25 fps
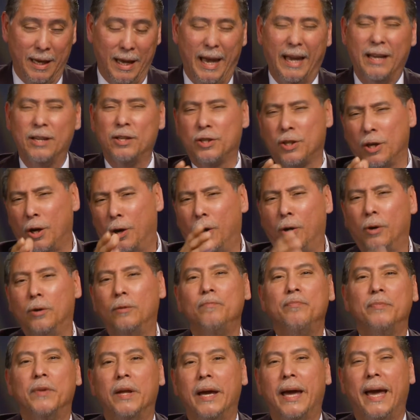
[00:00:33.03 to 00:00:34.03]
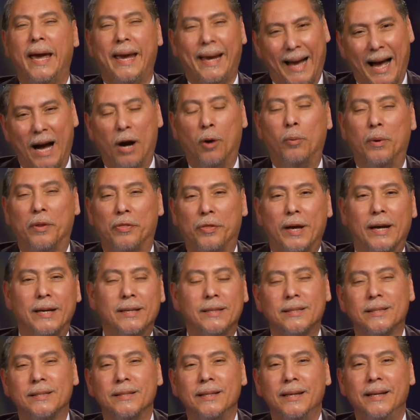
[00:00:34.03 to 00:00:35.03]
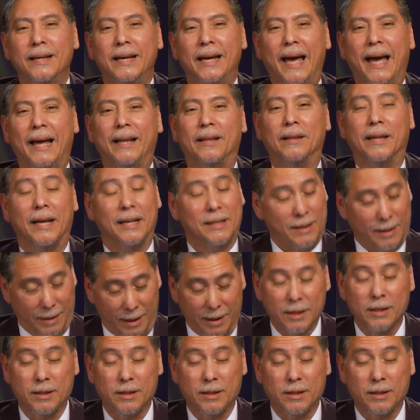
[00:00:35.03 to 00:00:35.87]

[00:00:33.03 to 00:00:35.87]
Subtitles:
And so hang out with us and let's